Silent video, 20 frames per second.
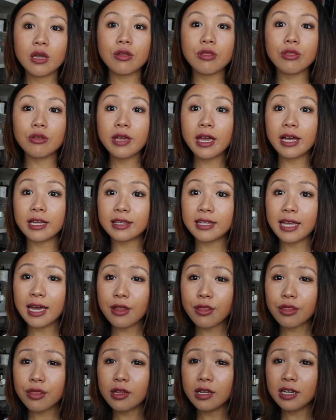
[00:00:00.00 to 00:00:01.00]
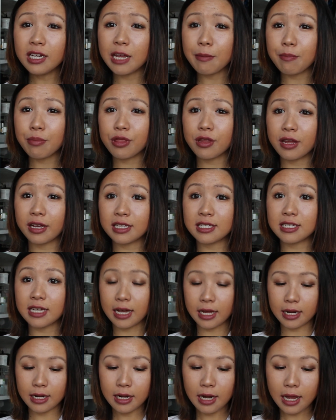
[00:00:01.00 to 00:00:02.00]
So yeah, that's the lipstick
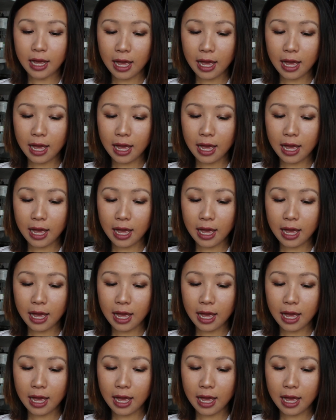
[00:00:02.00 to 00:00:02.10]
done,